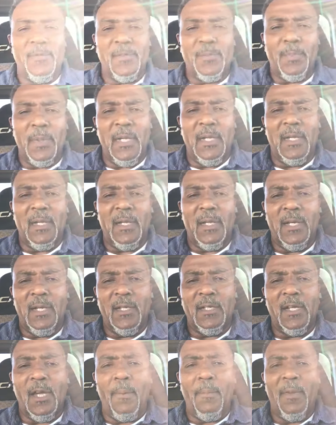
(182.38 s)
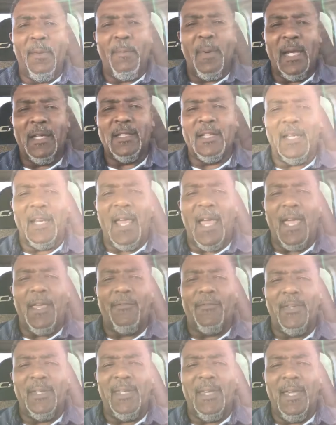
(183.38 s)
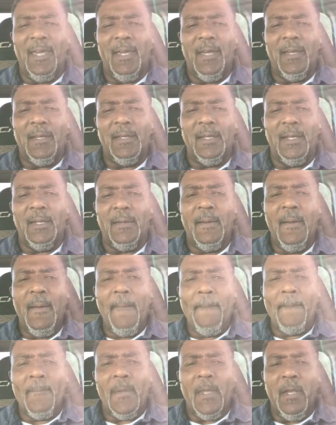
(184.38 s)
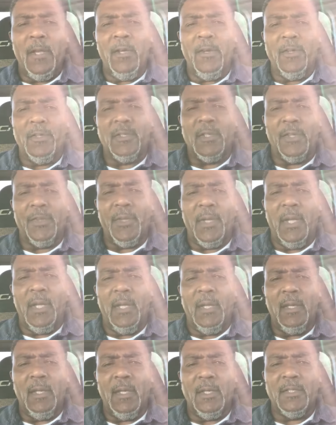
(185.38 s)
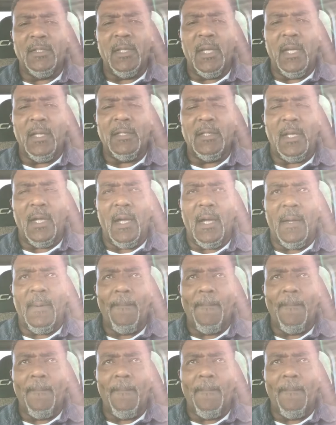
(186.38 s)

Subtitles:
speaking and coming back to life again. And here's the thing, is that